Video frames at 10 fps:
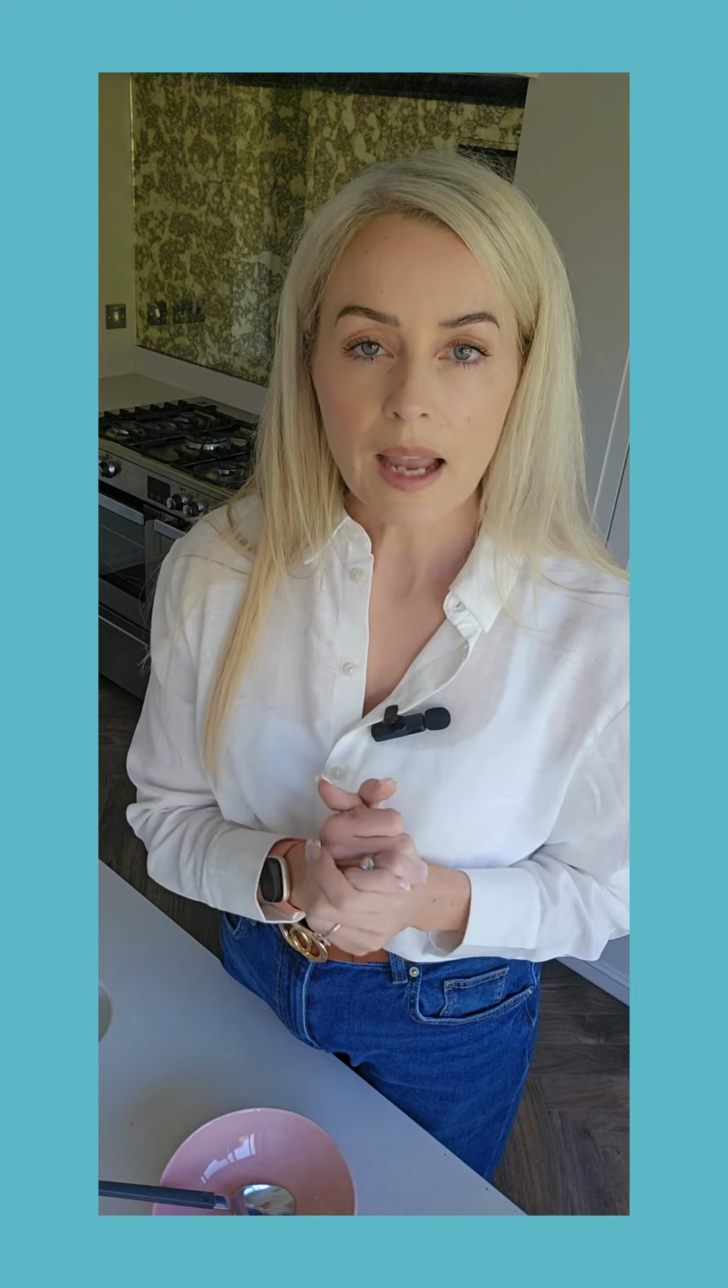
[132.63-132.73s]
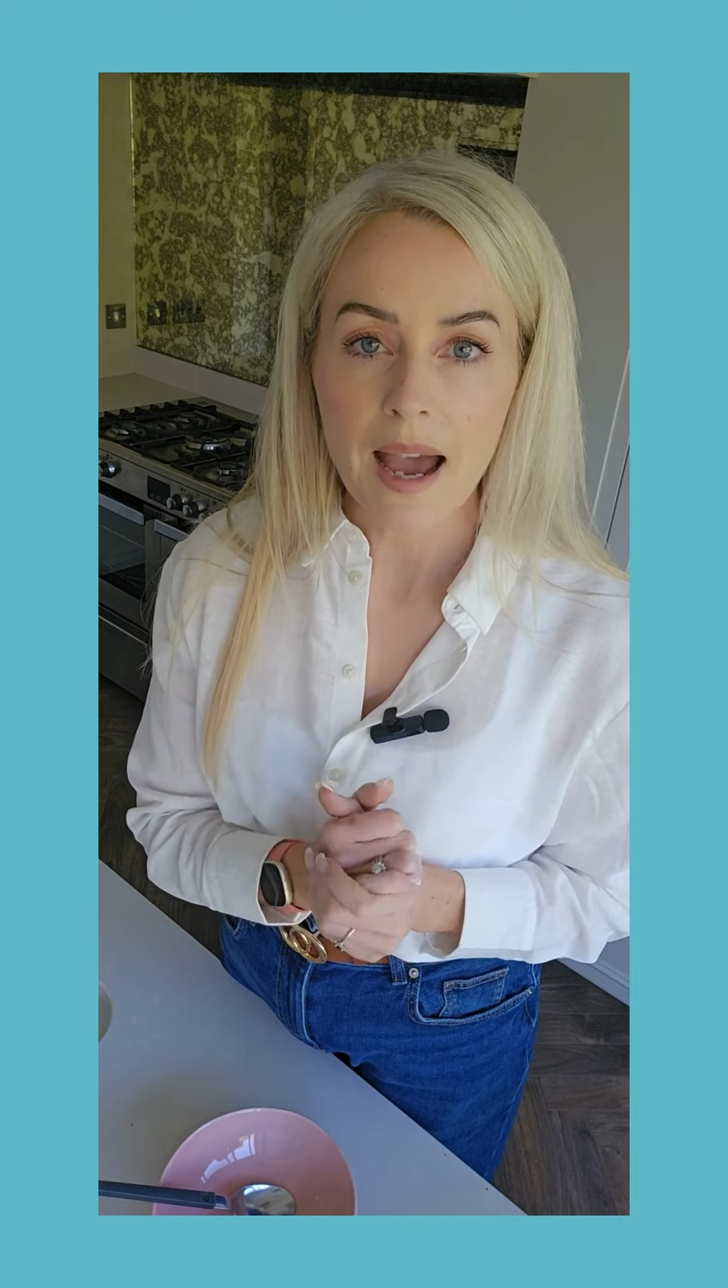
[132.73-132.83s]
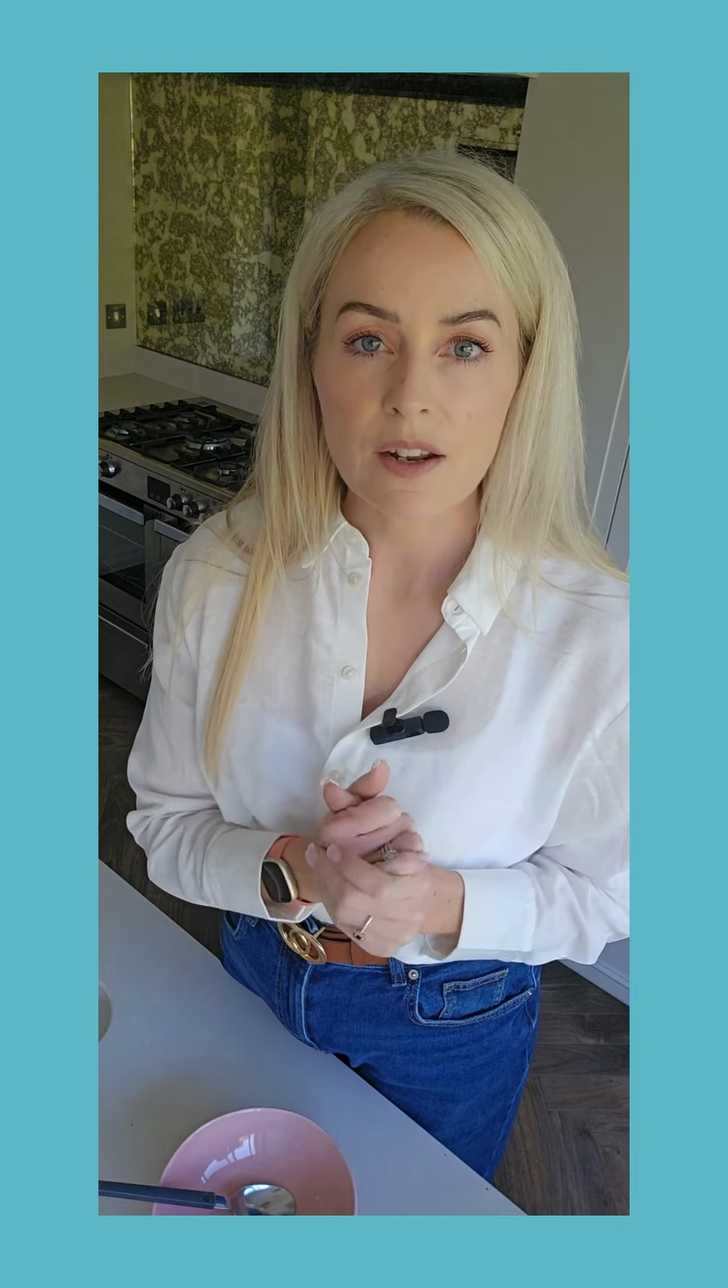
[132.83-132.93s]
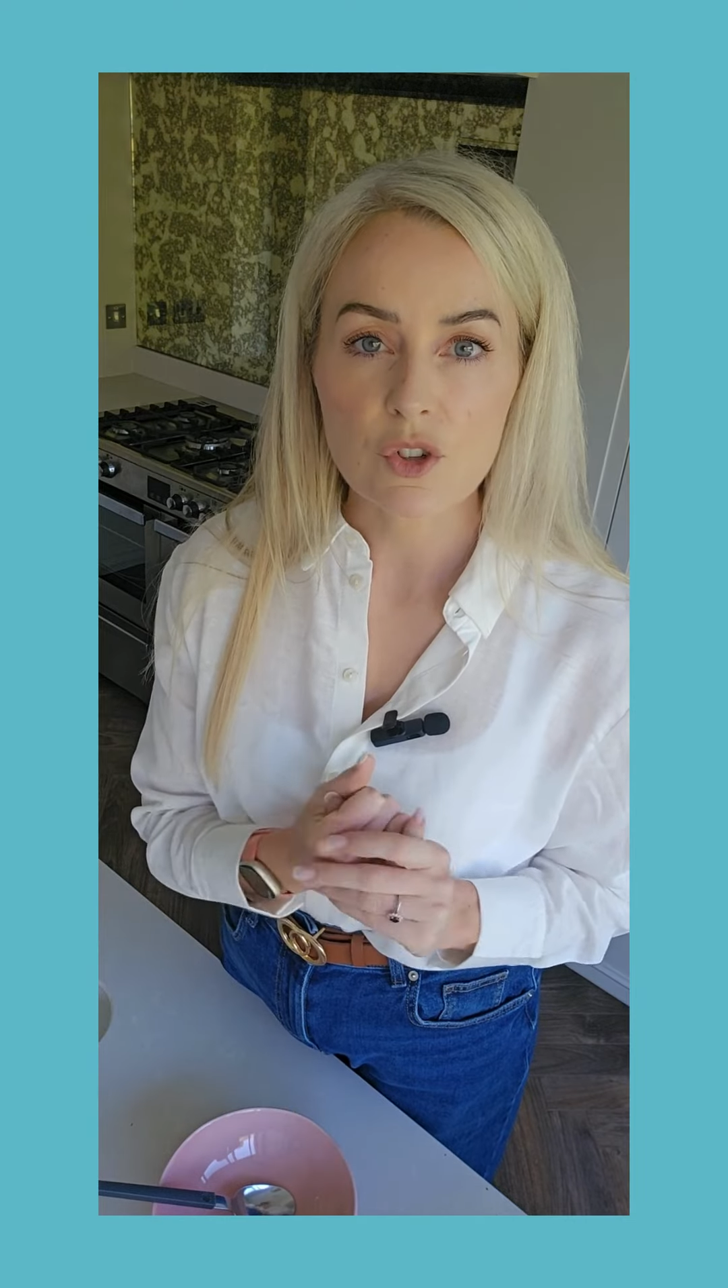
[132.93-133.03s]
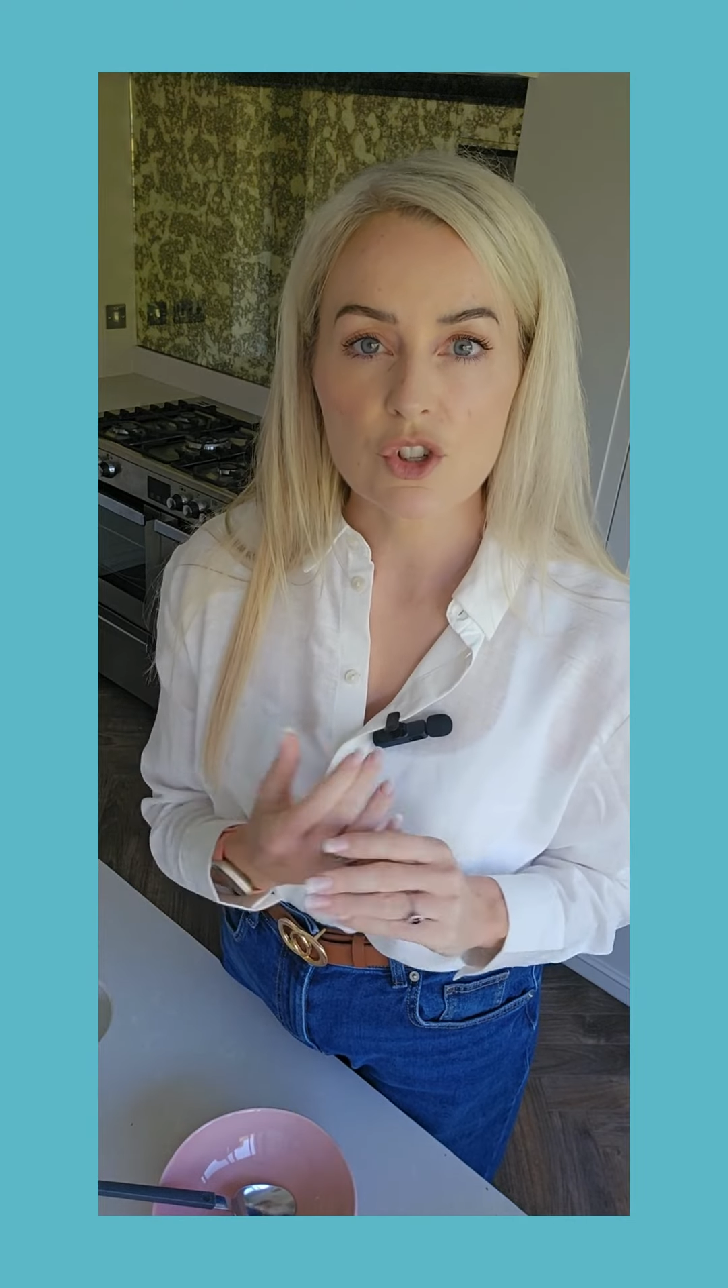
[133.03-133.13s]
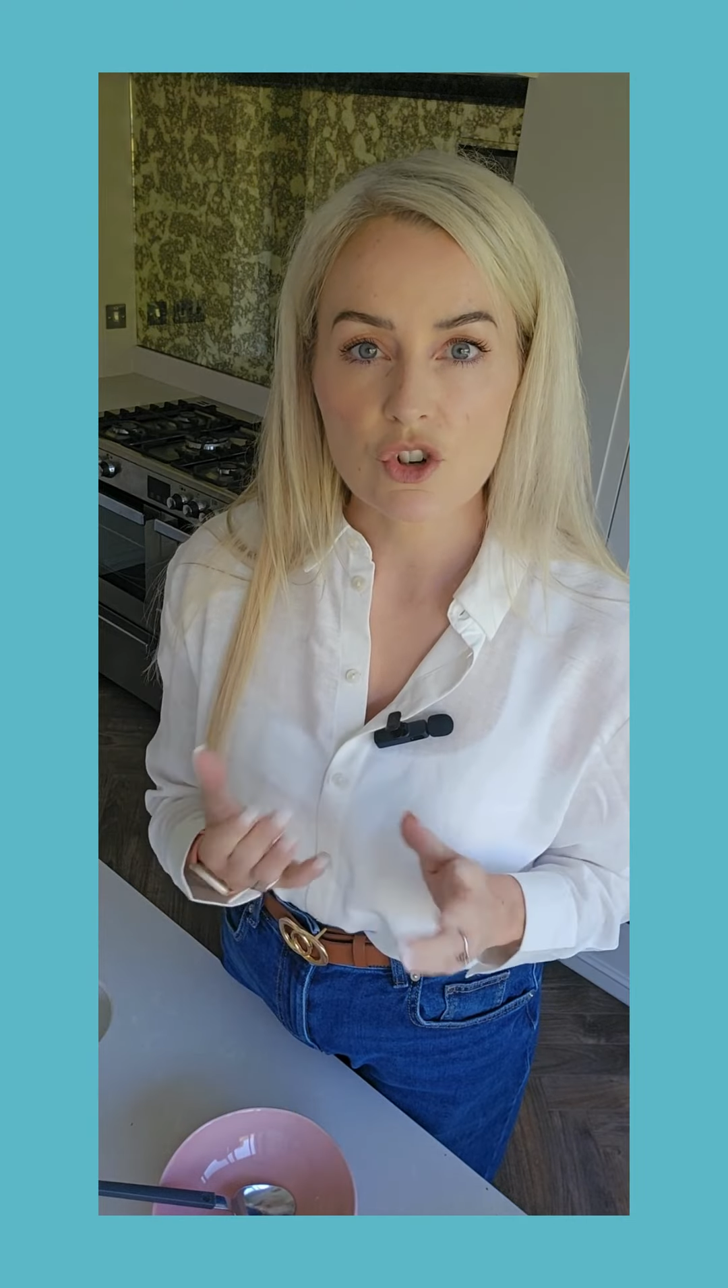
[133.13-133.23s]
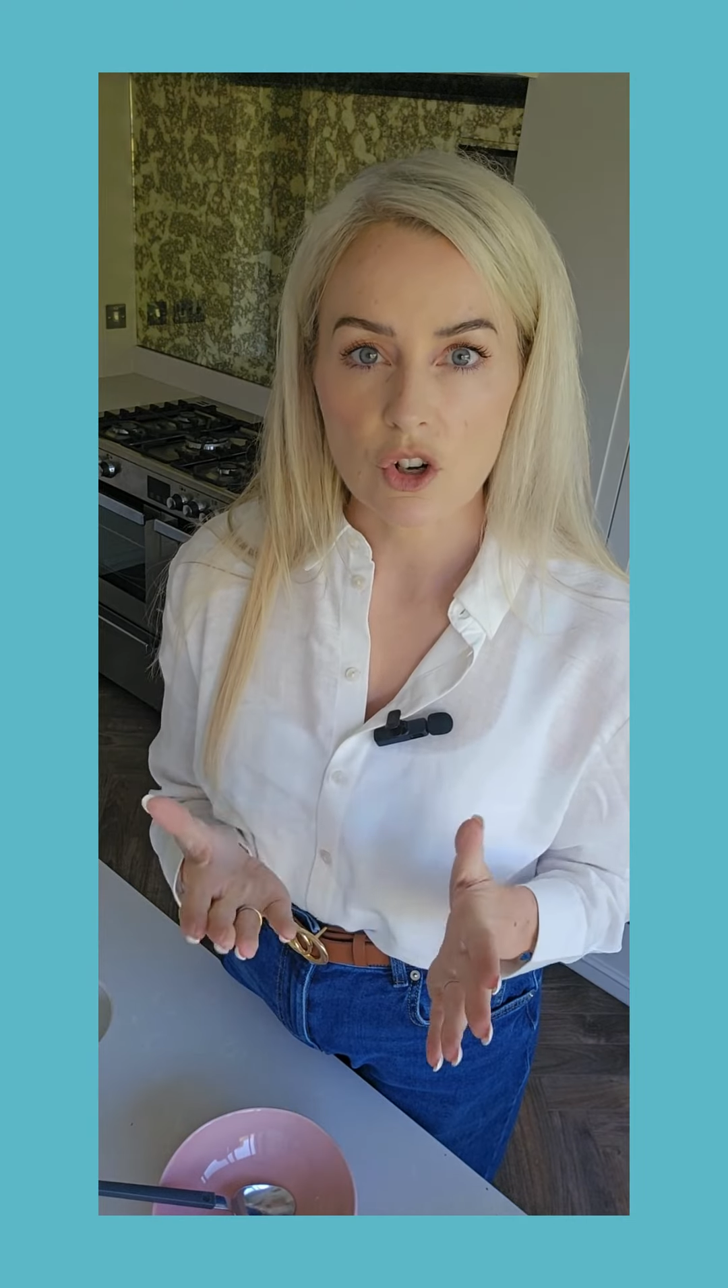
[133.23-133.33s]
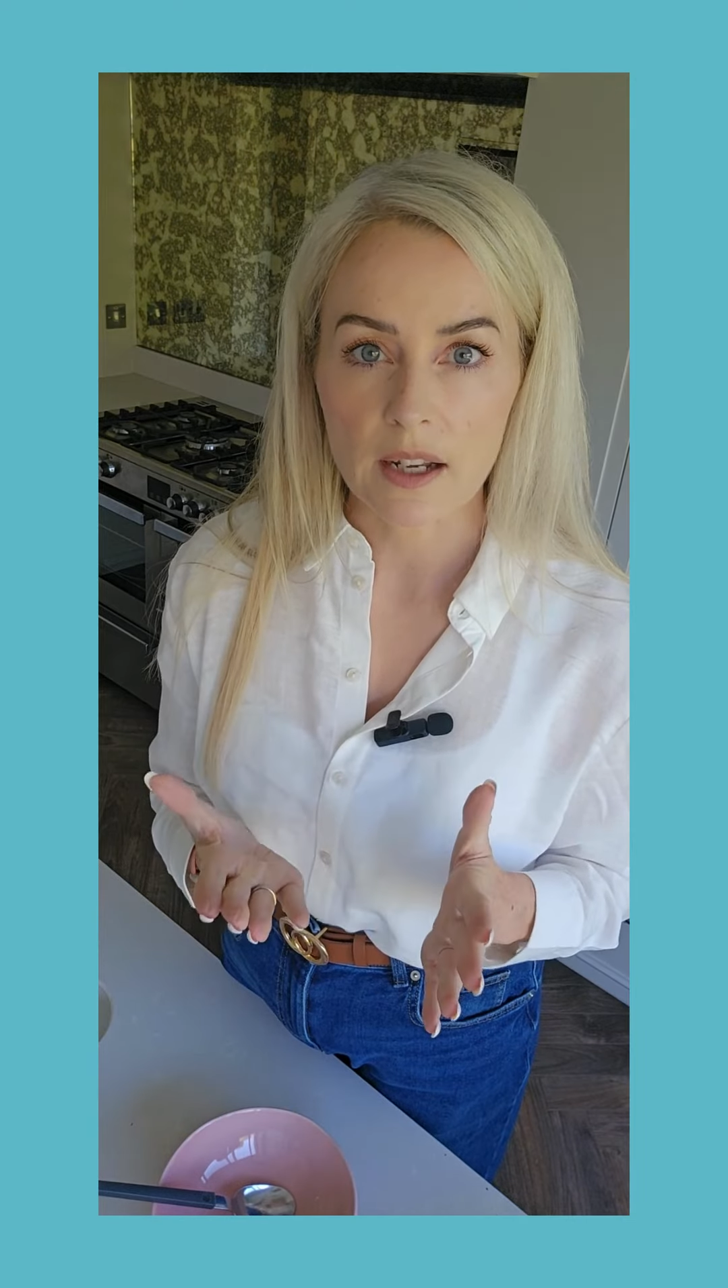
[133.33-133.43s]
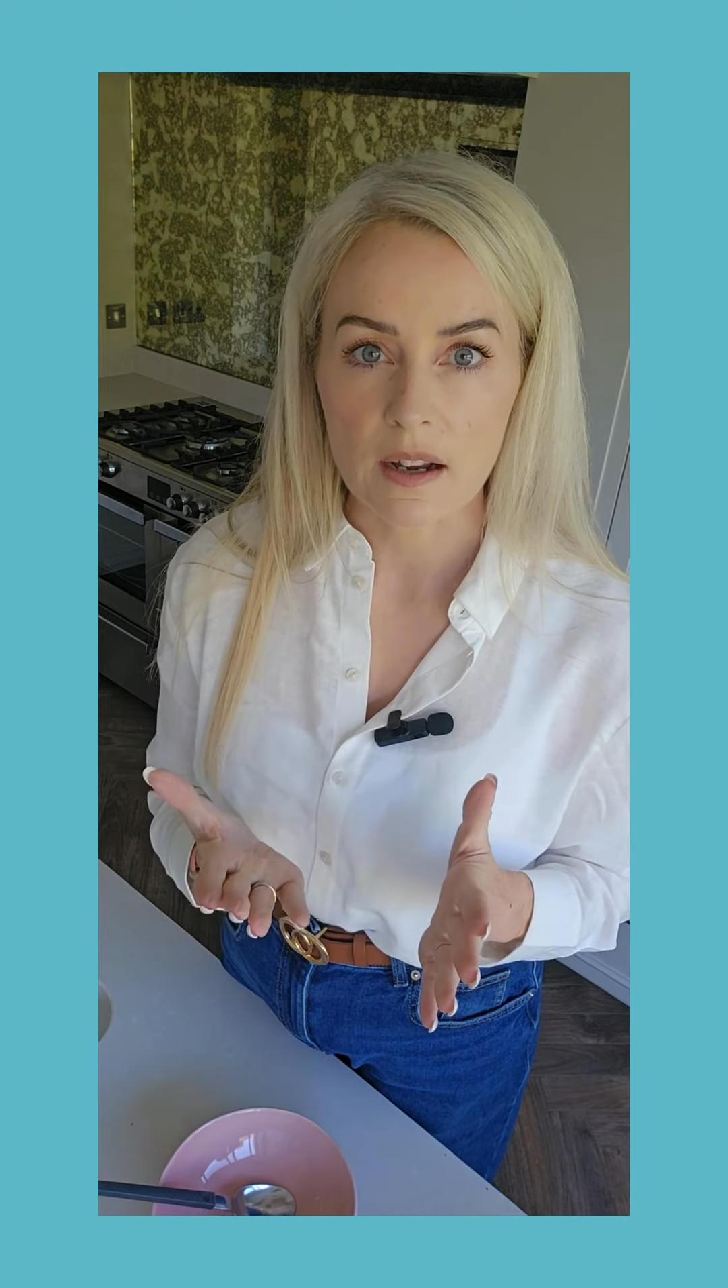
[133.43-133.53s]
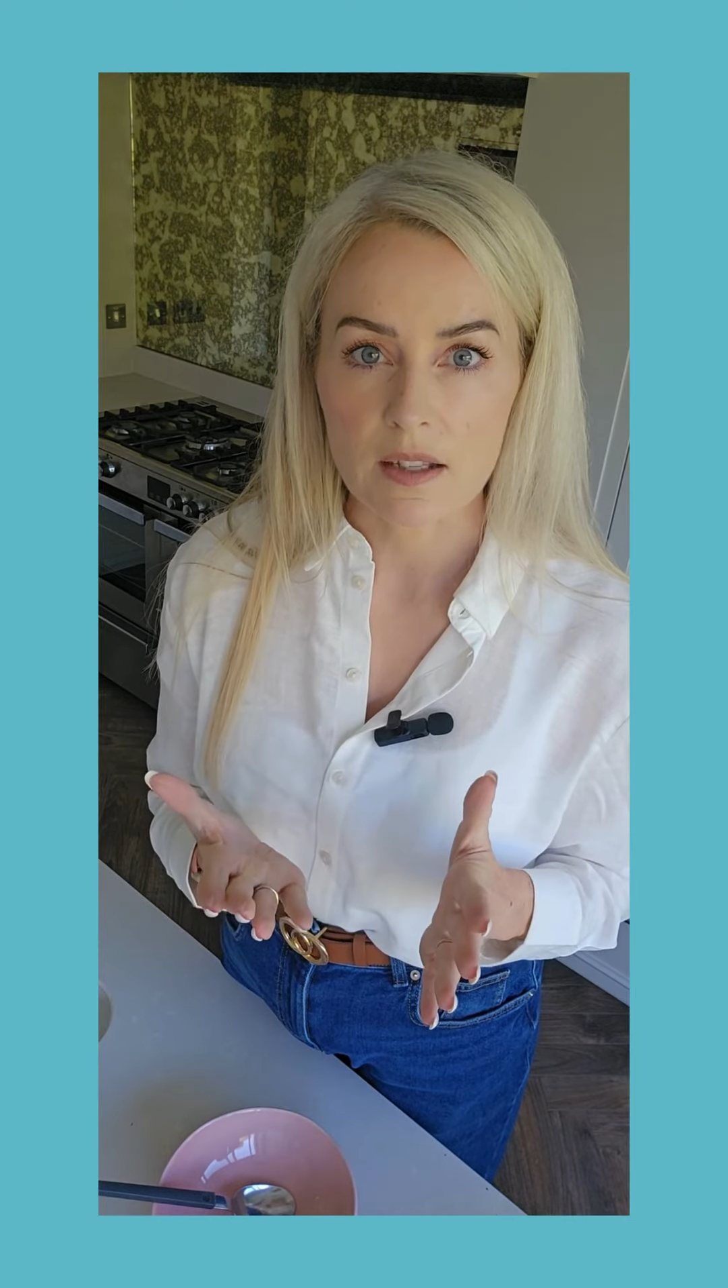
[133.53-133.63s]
And if you're struggling,